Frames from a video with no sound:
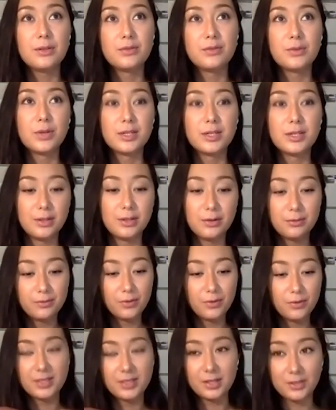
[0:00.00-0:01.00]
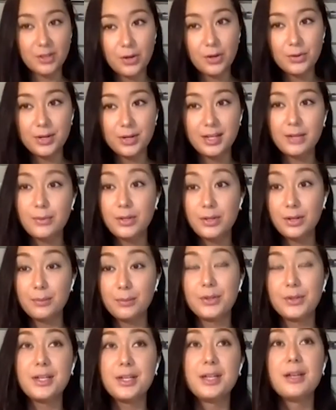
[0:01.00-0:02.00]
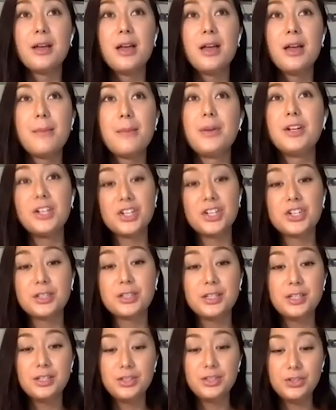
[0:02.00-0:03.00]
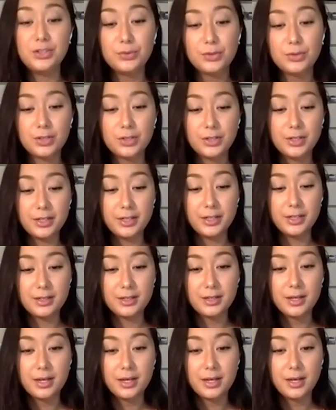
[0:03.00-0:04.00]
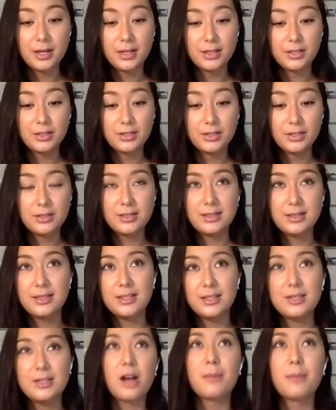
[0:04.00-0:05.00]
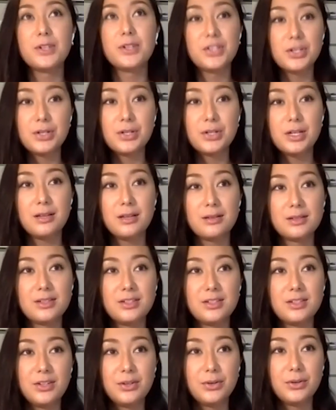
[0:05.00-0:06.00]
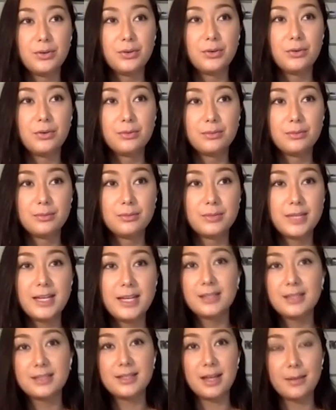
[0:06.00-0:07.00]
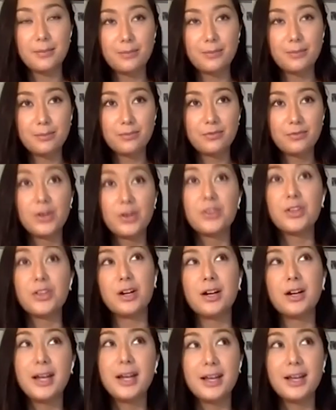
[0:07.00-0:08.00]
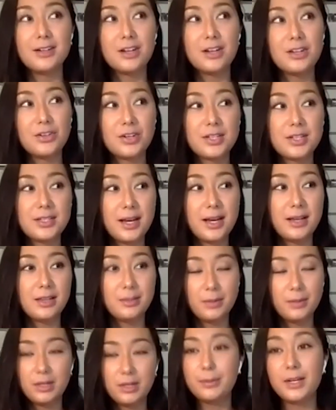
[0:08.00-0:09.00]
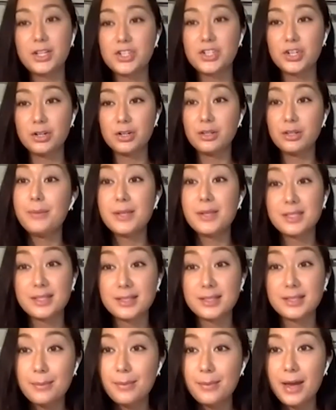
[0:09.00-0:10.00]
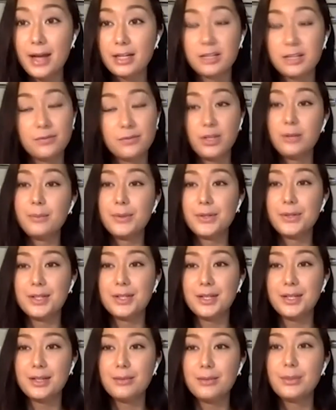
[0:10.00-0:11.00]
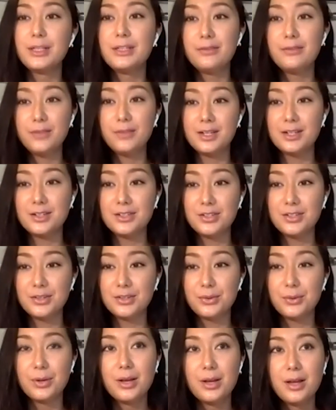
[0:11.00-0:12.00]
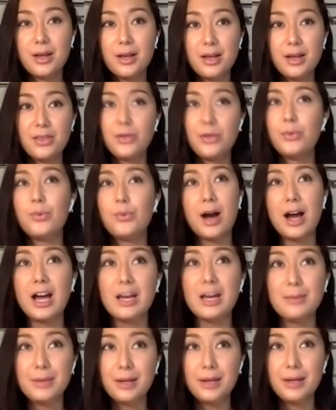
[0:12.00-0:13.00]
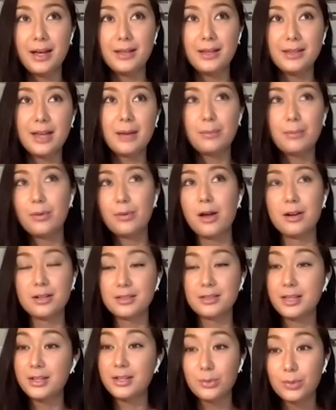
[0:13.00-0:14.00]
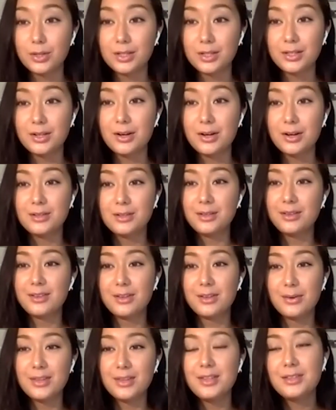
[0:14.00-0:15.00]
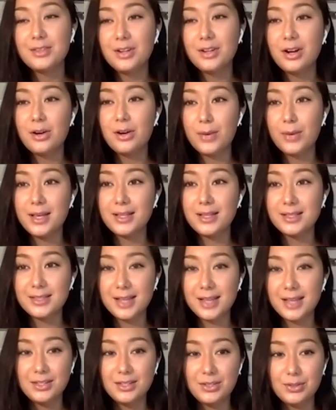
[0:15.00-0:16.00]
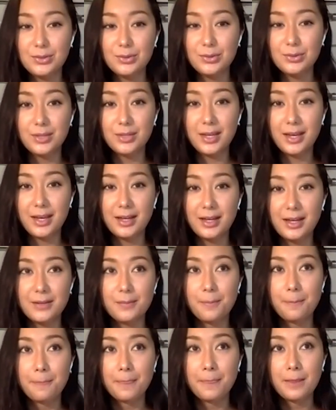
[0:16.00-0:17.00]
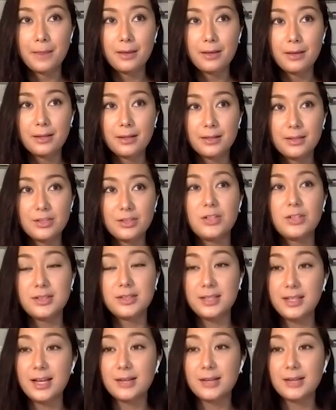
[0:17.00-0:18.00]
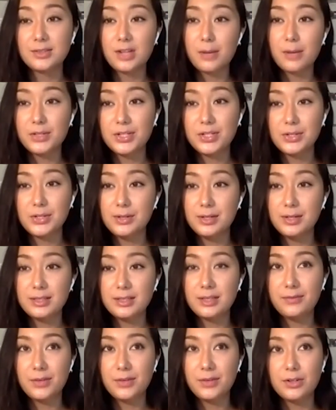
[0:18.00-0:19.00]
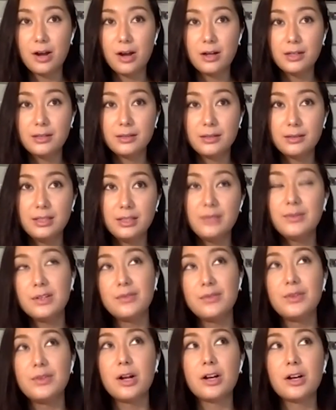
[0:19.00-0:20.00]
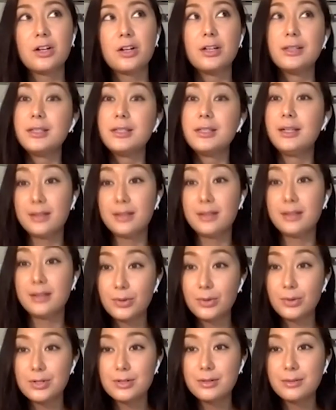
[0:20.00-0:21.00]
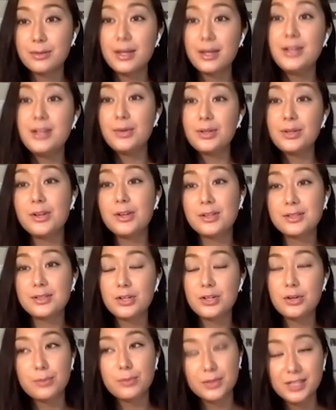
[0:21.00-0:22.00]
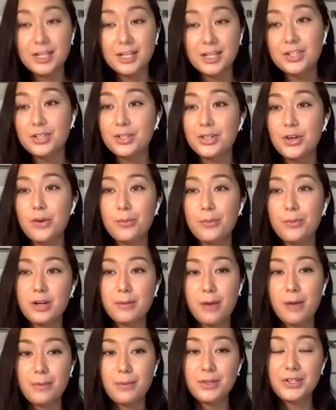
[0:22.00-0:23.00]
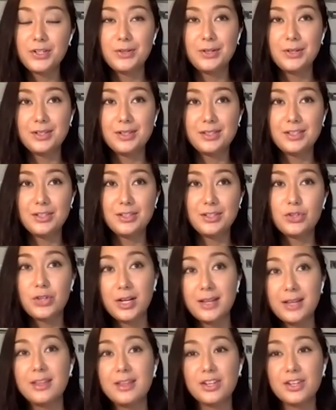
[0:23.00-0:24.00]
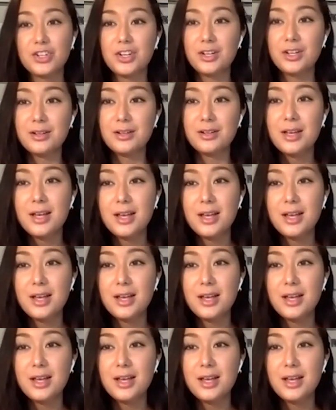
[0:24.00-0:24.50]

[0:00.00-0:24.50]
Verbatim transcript: of course, you know, focus on coding and what you're building, but additionally you could seek opportunities to take a step further and understand the bigger picture and the business impact of what you're building and really feed into the why behind that product that you're working on. So I think there are ways that you can start to seek out those opportunities if you're not, even if you're not currently in that role. And you can also potentially open up opportunities to transition